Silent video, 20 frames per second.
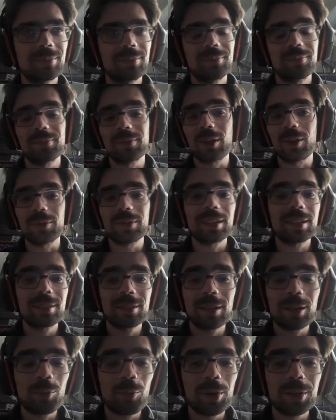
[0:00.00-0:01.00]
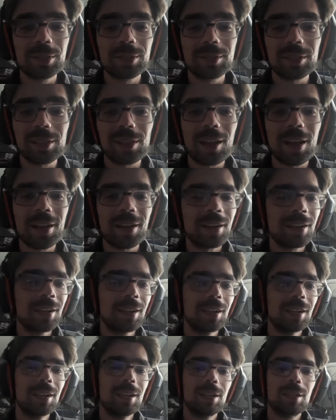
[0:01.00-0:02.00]
No, that one is a lie.
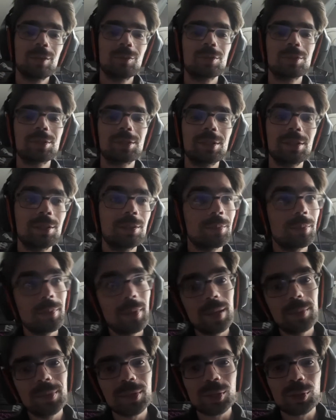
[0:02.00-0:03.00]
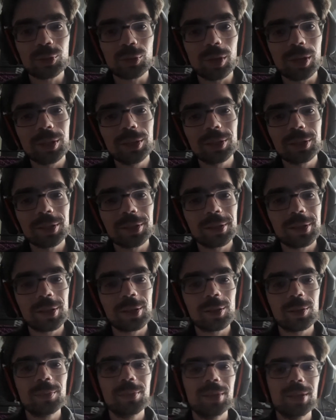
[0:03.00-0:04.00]
You will still maybe struggle a
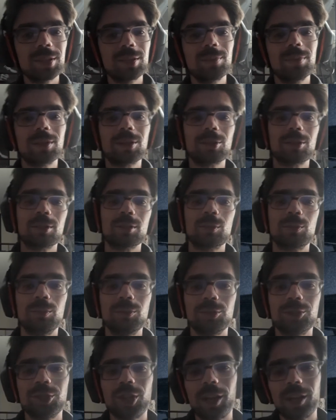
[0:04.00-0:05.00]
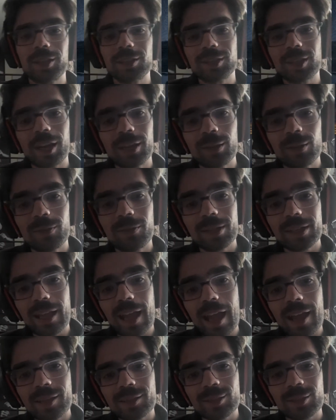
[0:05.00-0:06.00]
little bit because Wu Chang is kind of an
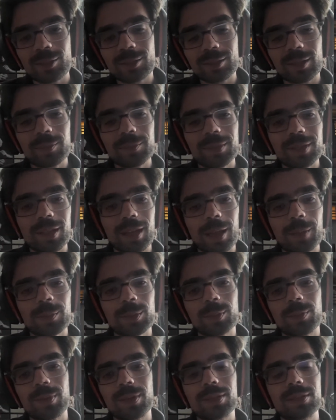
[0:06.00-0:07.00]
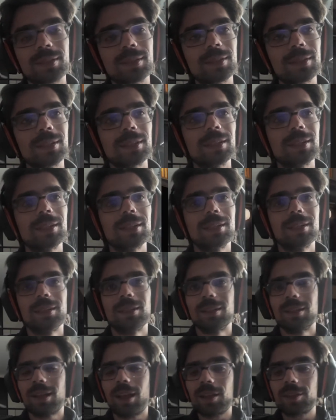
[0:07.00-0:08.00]
ass sometimes, but
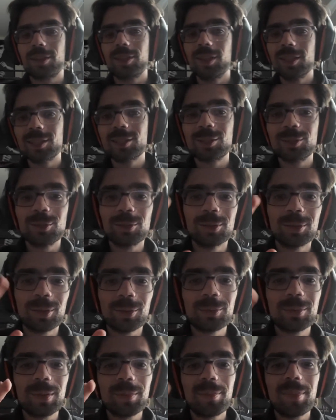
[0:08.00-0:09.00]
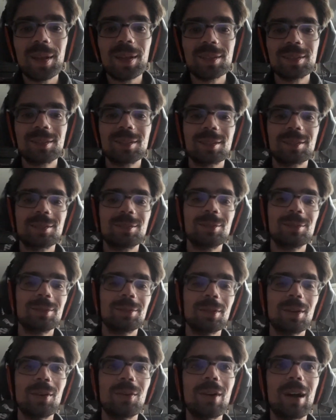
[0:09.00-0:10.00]
at least you'll know the basics, you'll
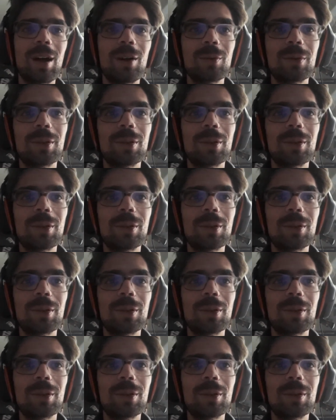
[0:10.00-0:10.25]
know how he